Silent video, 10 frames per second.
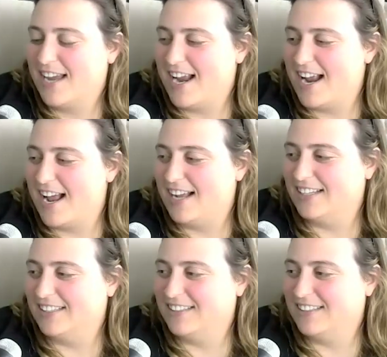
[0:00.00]

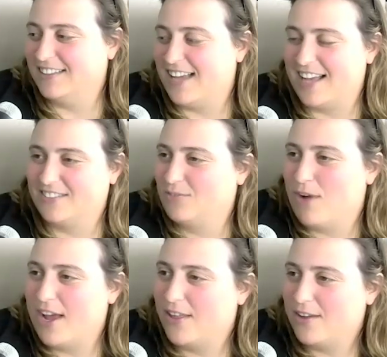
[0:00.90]
And that
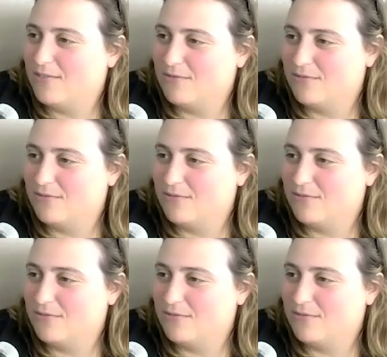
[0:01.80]
way